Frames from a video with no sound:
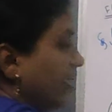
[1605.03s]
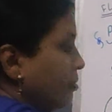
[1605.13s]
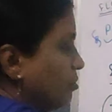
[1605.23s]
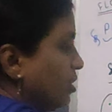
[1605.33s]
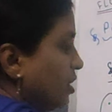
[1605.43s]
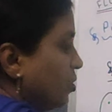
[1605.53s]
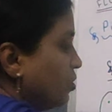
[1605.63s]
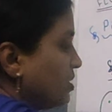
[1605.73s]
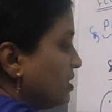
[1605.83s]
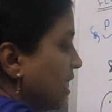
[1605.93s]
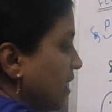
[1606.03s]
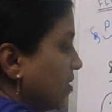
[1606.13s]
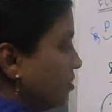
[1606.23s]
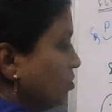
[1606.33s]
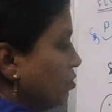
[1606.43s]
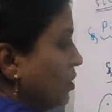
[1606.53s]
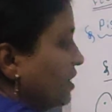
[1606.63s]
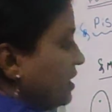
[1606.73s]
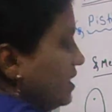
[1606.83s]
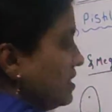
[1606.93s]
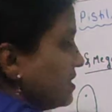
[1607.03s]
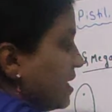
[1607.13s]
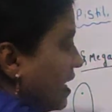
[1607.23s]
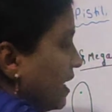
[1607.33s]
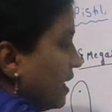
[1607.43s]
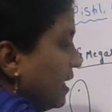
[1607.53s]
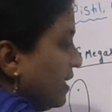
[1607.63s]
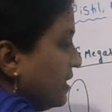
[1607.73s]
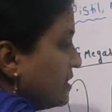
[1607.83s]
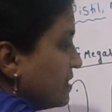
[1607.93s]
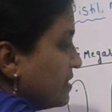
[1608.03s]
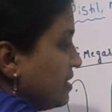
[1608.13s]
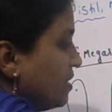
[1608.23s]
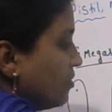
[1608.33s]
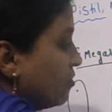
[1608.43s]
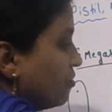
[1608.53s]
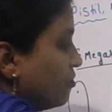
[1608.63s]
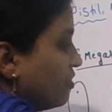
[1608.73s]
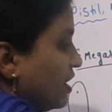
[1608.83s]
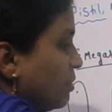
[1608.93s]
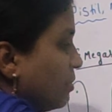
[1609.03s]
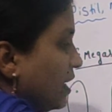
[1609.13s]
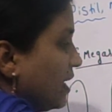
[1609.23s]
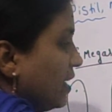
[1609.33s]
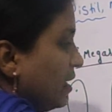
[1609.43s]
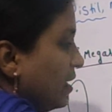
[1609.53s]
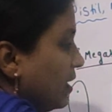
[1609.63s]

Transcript: Embryo sac. What it is? It is the female